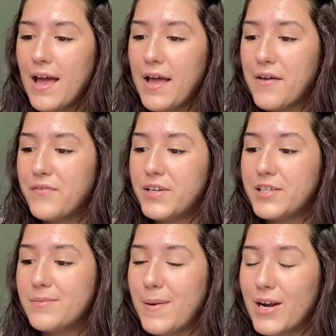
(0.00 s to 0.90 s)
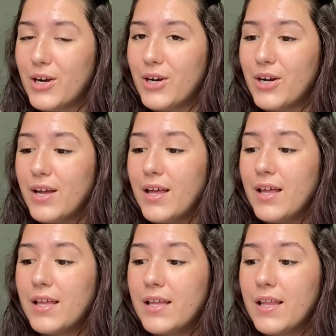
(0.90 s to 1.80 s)
if it is better
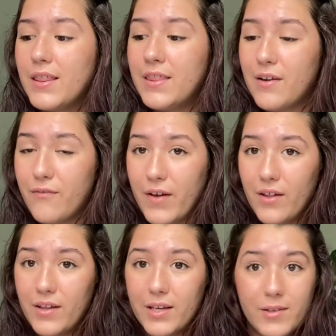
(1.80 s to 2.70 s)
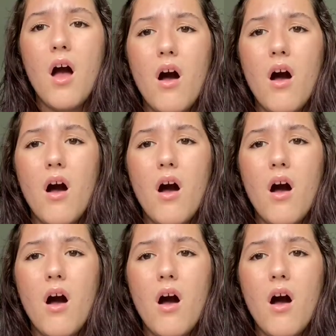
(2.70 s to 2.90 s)
than failing.